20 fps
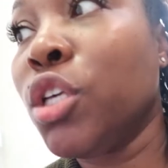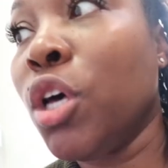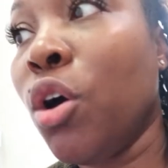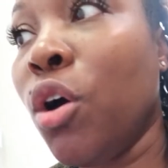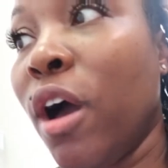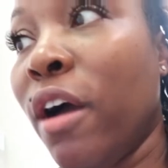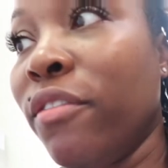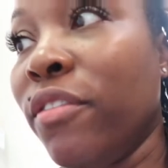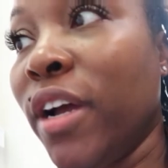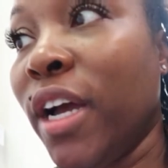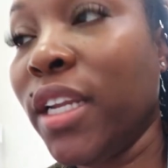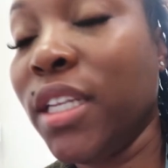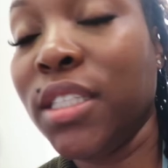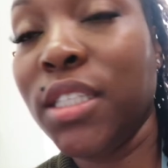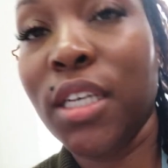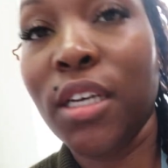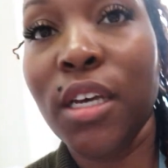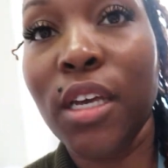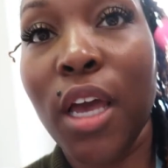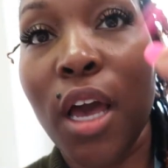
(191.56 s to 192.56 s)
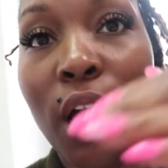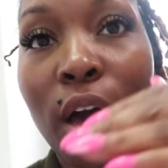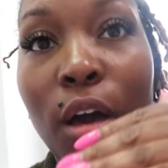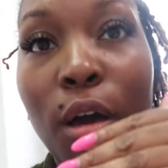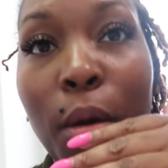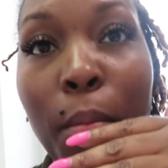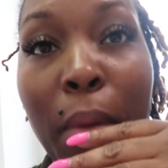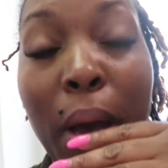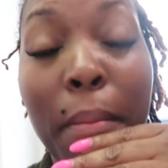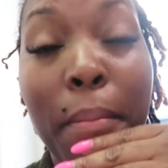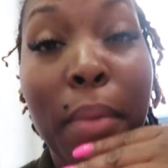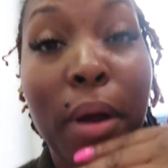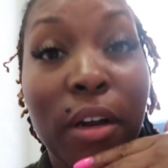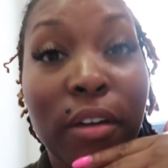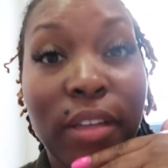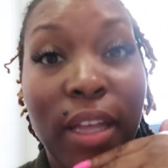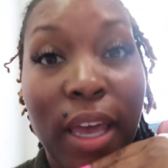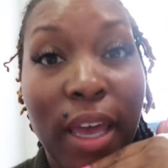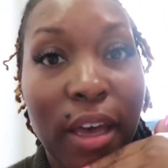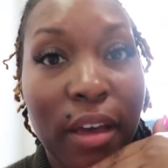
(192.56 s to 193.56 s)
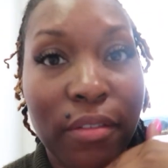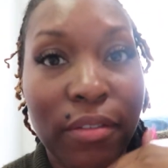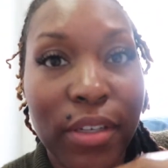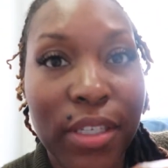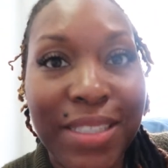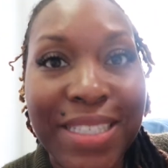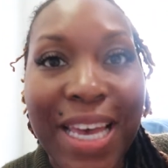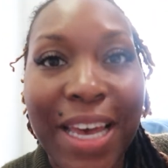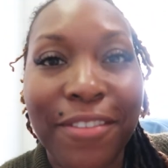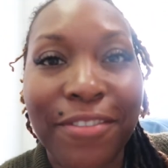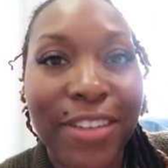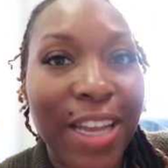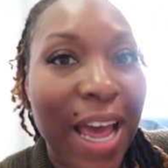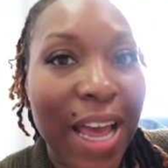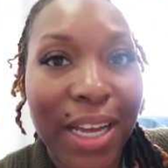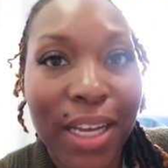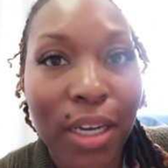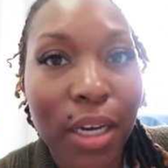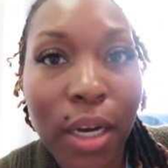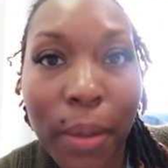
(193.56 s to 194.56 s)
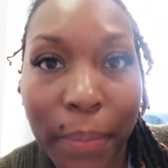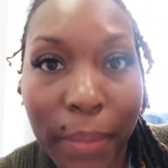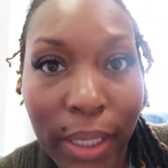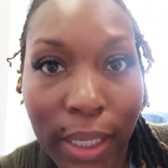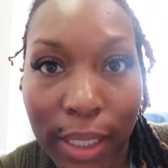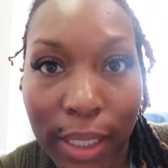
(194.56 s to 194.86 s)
So I forgot to tell y'all, my birthday outfits have not come